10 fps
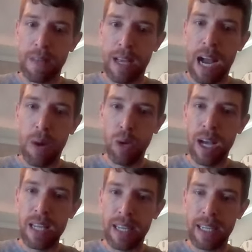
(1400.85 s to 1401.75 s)
I
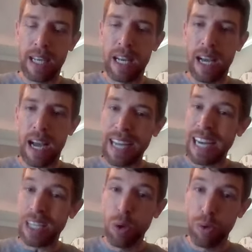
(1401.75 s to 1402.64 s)
realized like I got to
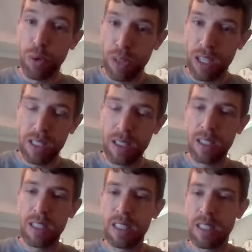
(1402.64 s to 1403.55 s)
go through this
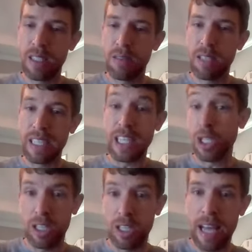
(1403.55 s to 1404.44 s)
to get to the
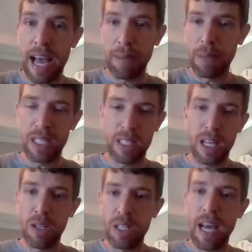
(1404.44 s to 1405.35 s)
other side because the
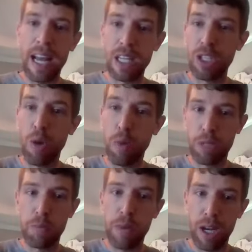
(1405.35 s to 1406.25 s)
other side is so
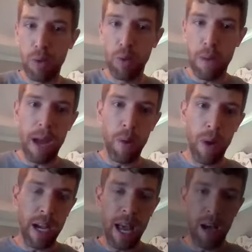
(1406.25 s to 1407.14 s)
much better than where I'm at
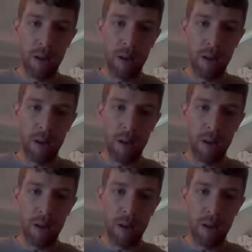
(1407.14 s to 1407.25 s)
right now.